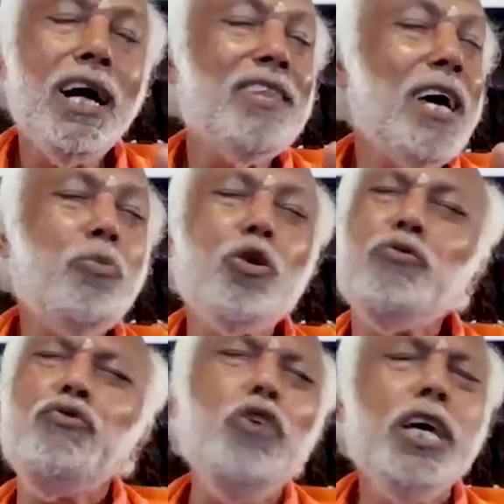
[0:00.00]
And
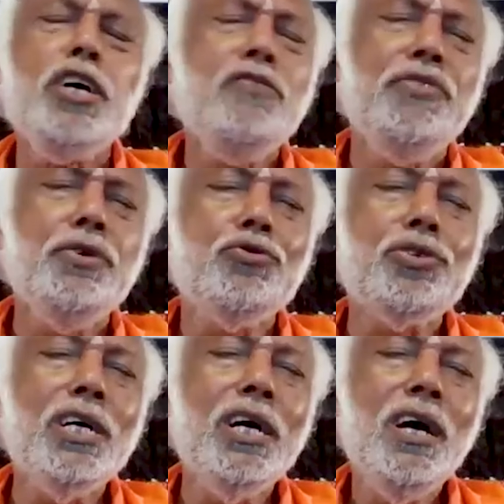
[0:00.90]
therefore, fully
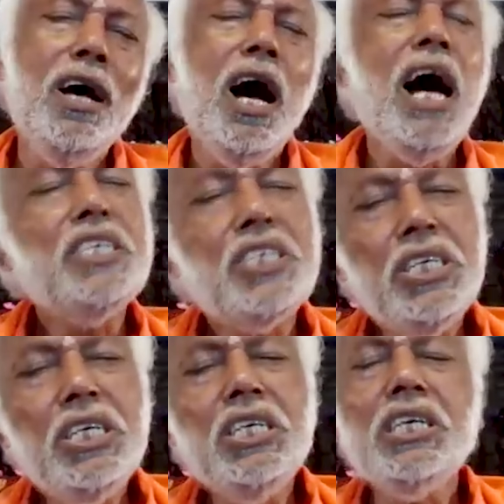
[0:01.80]
confused. I
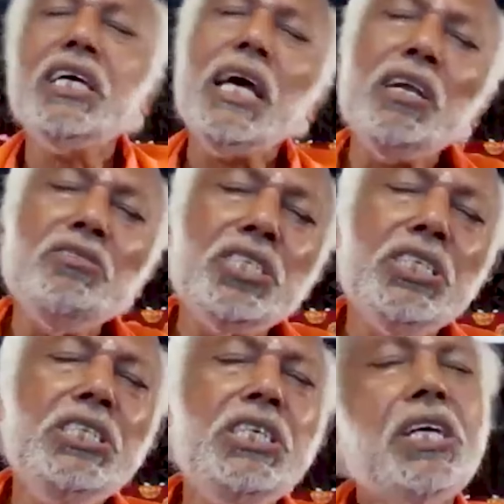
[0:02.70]
see, I cannot
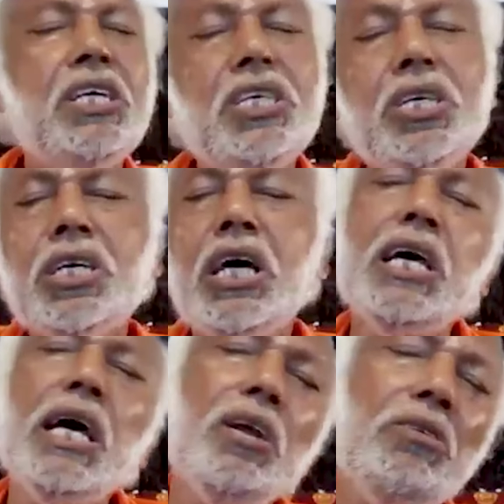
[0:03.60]
see, I hear,
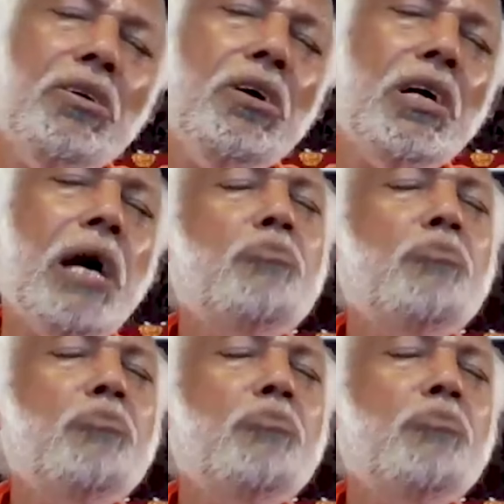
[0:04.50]
I cannot hear.